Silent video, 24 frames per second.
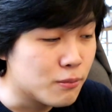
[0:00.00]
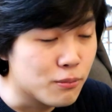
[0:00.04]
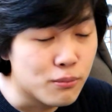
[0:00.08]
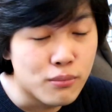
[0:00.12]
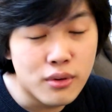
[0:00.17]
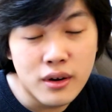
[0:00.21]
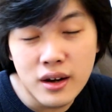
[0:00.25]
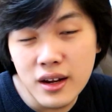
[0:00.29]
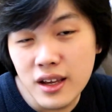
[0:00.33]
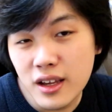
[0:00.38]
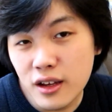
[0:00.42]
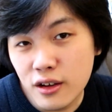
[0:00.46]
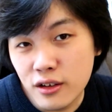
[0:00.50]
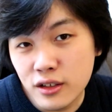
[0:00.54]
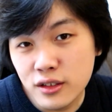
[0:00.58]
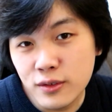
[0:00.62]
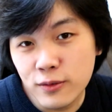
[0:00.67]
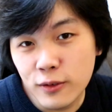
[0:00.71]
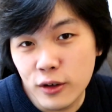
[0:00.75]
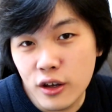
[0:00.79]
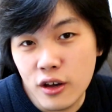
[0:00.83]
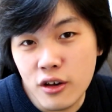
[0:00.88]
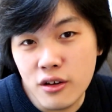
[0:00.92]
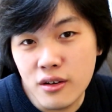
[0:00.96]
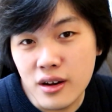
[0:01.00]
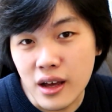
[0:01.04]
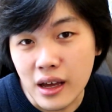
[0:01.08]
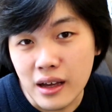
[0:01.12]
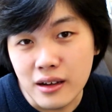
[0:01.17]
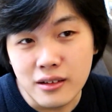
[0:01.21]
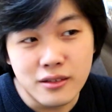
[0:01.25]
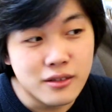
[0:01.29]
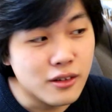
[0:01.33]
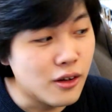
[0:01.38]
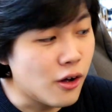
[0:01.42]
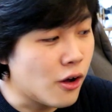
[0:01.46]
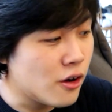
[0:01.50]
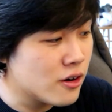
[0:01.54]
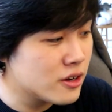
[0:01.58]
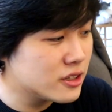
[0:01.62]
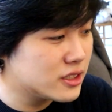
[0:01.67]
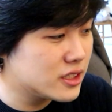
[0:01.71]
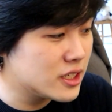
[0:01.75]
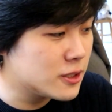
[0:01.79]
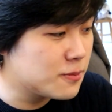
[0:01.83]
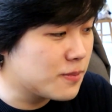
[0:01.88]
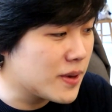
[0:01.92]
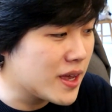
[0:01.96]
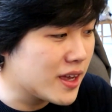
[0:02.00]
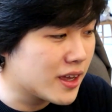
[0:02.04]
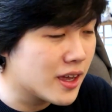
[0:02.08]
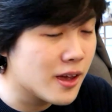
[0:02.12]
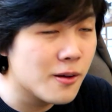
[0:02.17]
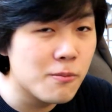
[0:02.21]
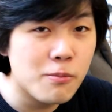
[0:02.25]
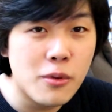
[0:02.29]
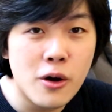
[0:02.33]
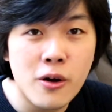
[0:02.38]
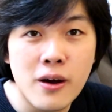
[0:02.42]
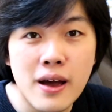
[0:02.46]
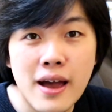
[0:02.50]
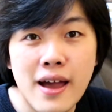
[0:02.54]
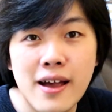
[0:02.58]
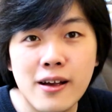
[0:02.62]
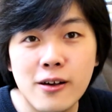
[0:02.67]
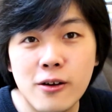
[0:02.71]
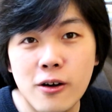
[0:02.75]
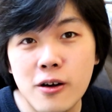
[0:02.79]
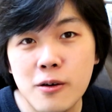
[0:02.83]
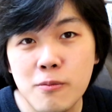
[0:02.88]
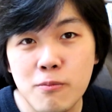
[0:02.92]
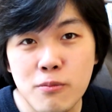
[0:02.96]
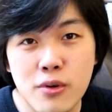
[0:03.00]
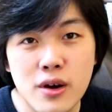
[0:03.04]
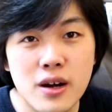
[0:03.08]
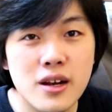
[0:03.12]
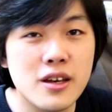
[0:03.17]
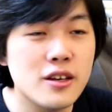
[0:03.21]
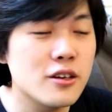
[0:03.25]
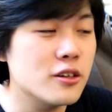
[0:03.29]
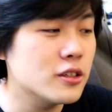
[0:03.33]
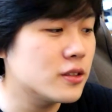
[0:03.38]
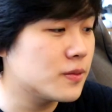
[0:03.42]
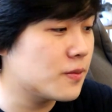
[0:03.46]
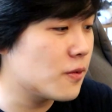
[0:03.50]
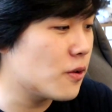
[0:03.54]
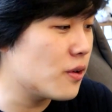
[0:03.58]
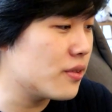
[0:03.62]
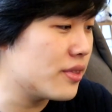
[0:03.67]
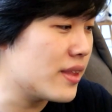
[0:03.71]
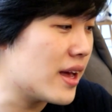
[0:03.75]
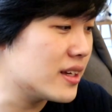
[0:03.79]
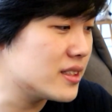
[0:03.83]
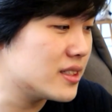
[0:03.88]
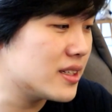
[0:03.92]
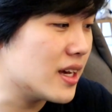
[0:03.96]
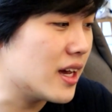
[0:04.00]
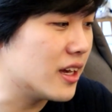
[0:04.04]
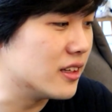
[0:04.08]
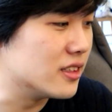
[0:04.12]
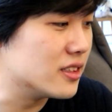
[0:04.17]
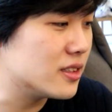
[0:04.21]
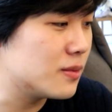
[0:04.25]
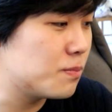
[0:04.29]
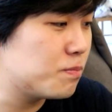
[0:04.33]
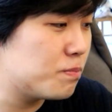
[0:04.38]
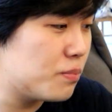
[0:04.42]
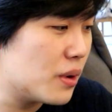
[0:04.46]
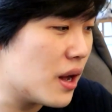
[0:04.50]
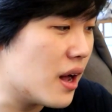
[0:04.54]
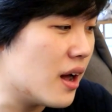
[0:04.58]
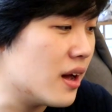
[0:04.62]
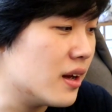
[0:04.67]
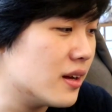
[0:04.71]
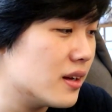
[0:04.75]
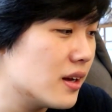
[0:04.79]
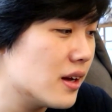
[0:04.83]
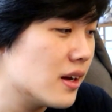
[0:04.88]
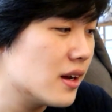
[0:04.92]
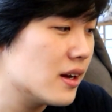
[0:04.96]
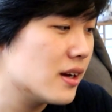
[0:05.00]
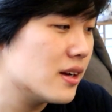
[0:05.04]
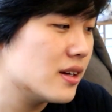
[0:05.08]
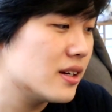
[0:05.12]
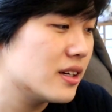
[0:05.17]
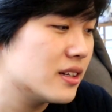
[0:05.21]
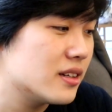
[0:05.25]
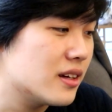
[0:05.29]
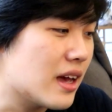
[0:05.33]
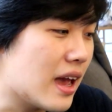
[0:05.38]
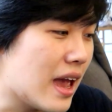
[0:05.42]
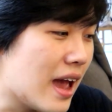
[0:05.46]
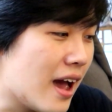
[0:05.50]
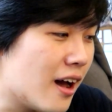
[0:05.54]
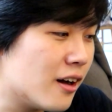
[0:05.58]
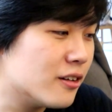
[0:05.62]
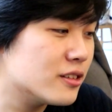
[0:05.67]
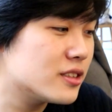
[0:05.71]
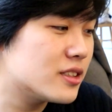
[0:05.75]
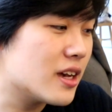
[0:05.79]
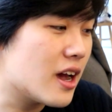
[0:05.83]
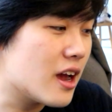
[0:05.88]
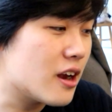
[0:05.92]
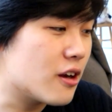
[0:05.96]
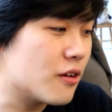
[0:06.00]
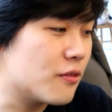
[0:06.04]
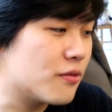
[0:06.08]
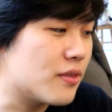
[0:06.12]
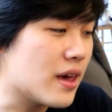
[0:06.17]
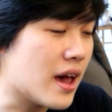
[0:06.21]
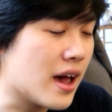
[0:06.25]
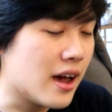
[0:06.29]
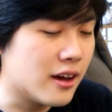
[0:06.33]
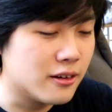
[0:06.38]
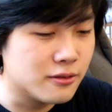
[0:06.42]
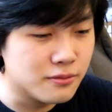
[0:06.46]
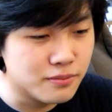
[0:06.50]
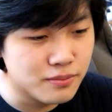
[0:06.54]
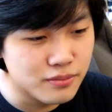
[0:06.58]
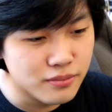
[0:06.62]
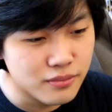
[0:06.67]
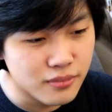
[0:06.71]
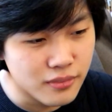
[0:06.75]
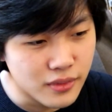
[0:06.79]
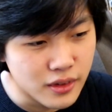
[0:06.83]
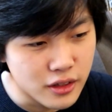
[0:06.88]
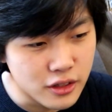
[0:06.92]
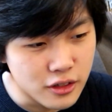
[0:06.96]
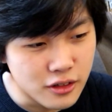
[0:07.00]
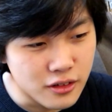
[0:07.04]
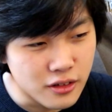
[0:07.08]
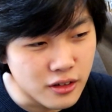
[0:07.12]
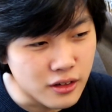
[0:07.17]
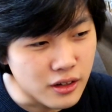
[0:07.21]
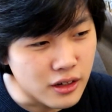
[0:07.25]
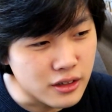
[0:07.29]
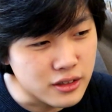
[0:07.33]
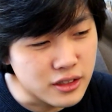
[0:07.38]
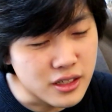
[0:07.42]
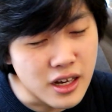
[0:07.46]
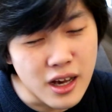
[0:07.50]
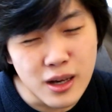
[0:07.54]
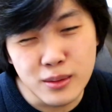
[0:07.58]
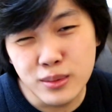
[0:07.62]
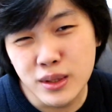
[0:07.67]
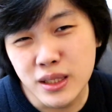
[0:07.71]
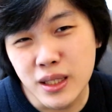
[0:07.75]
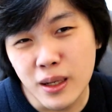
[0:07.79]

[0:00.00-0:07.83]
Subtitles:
Pretty useful unit. Honestly speaking, Boa Hancock, pretty useful in that sense. But outside of that, time to